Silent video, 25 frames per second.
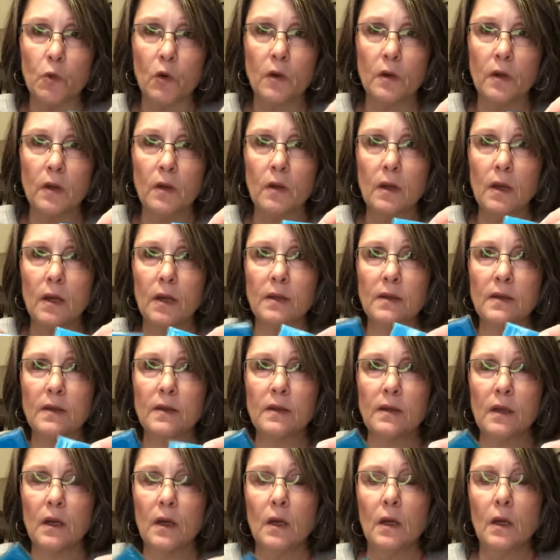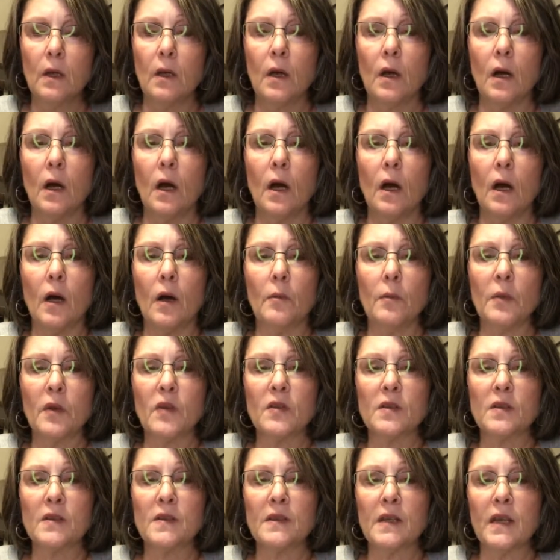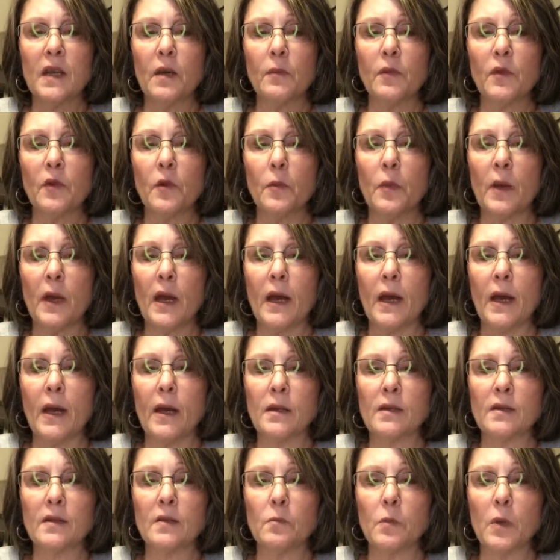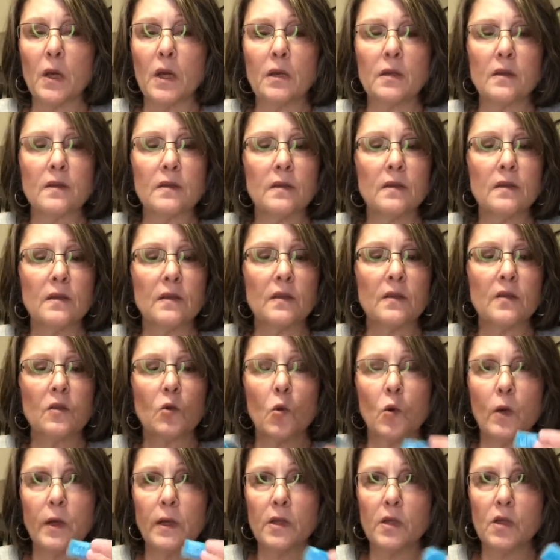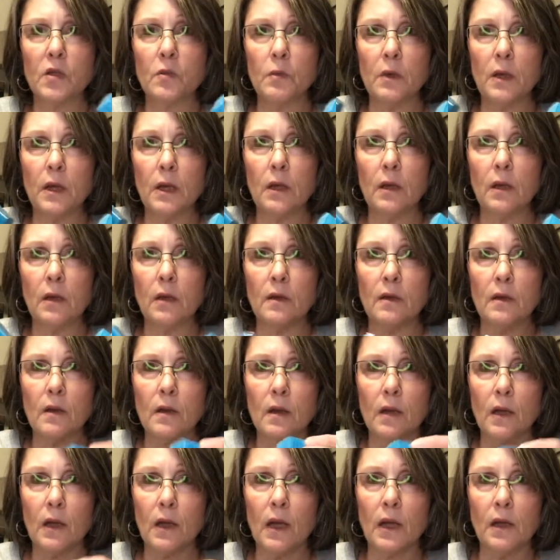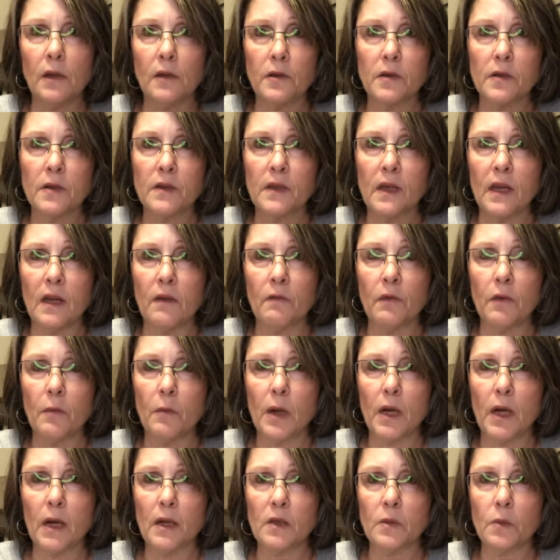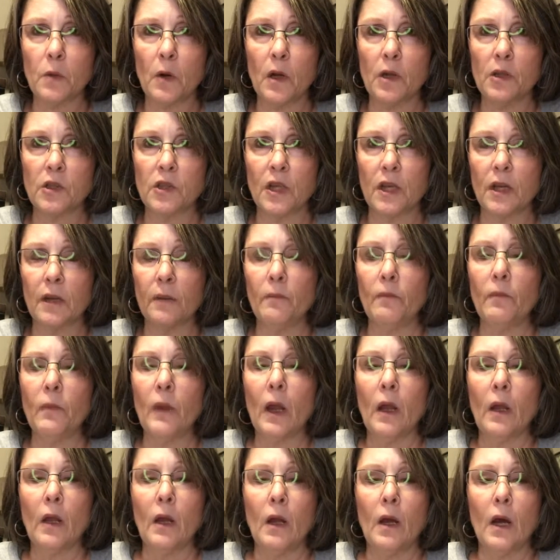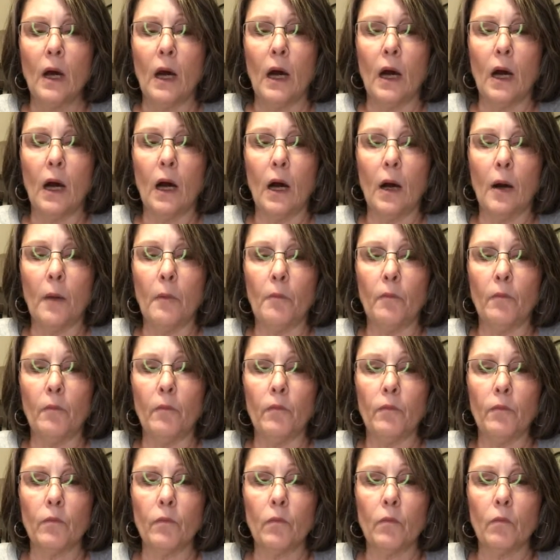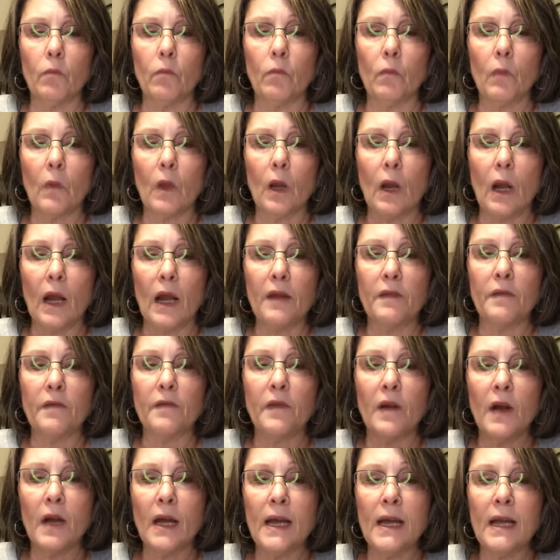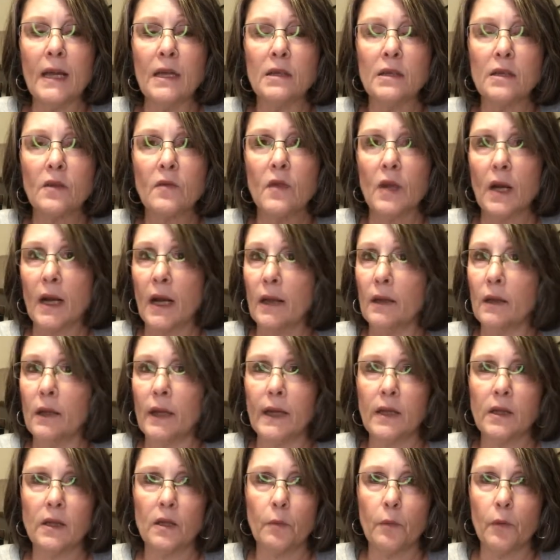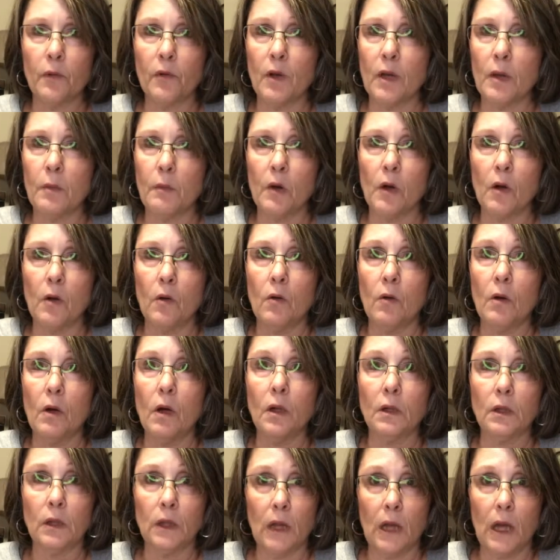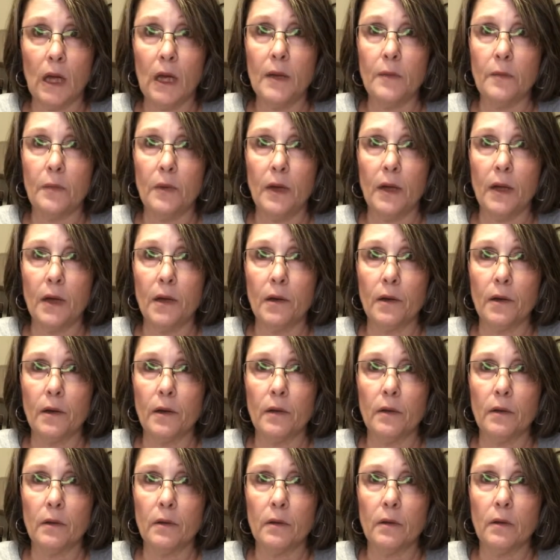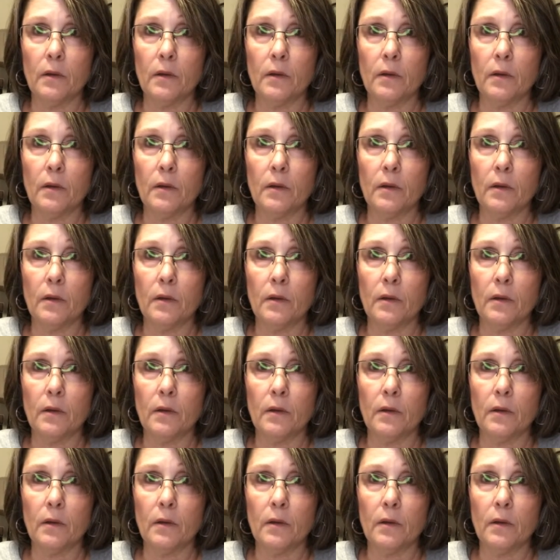more than this. But the sampler packs, because this is going to be a color scheme for my next project, I find that I like the Primo a lot better.